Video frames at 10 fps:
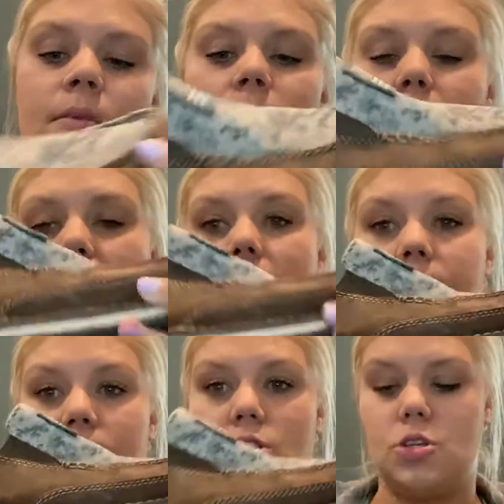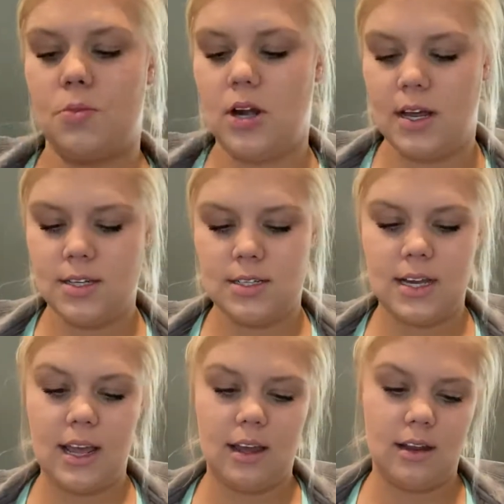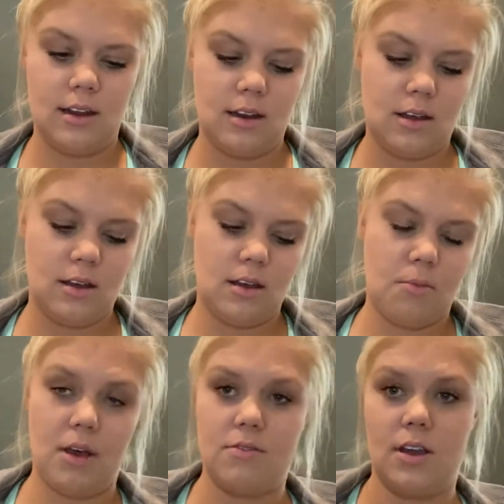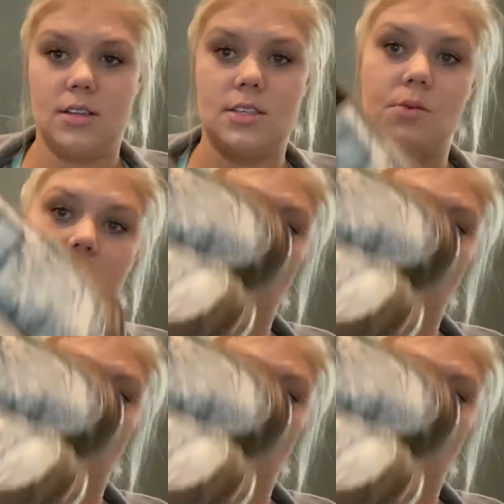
But yeah, they're super nice. And my fiance really